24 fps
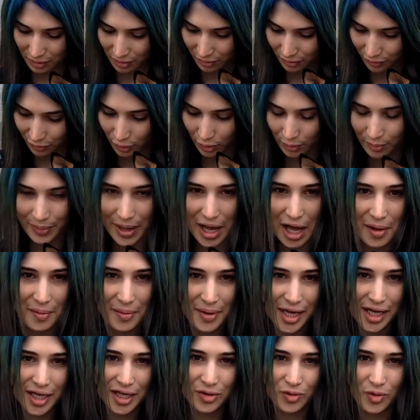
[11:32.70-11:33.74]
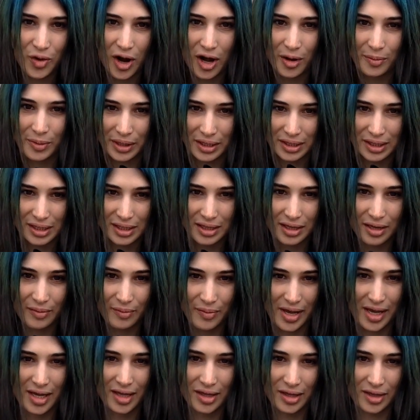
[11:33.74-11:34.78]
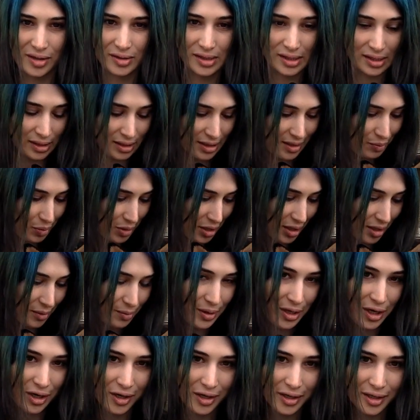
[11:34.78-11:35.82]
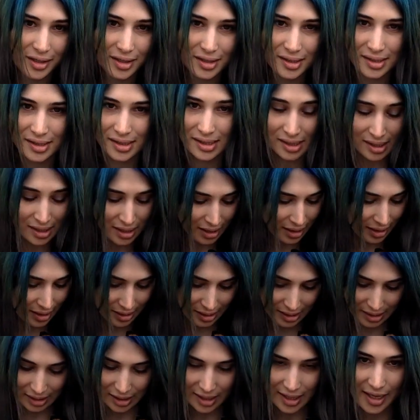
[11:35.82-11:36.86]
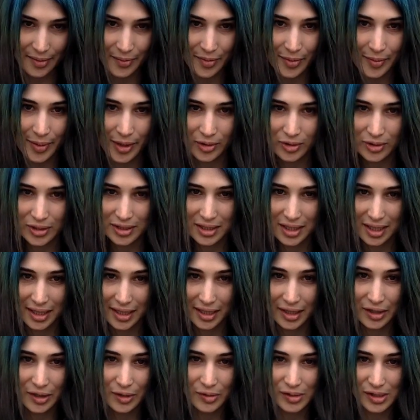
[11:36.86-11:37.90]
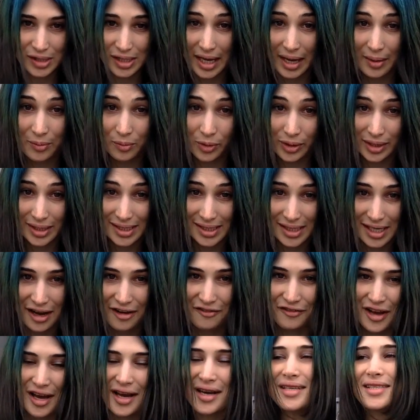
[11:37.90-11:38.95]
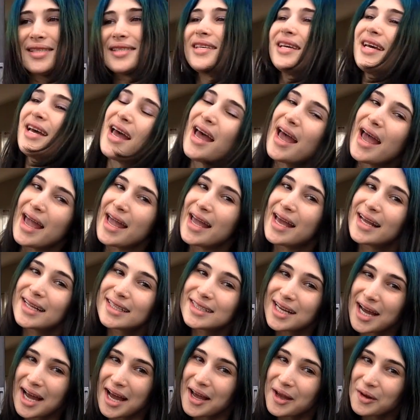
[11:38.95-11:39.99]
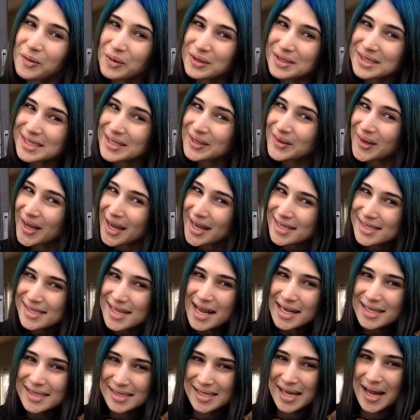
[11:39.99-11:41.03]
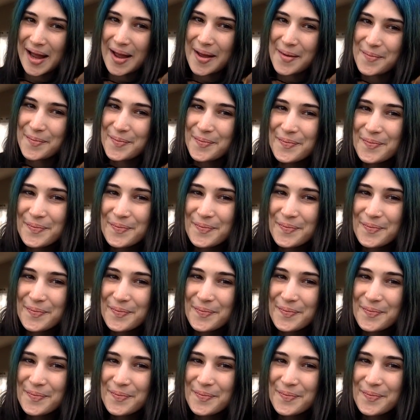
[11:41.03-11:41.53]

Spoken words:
for Batman and Robin to make their sleepy appearance. I think I'm about to diagnose them with CFS, and I will see you guys next time.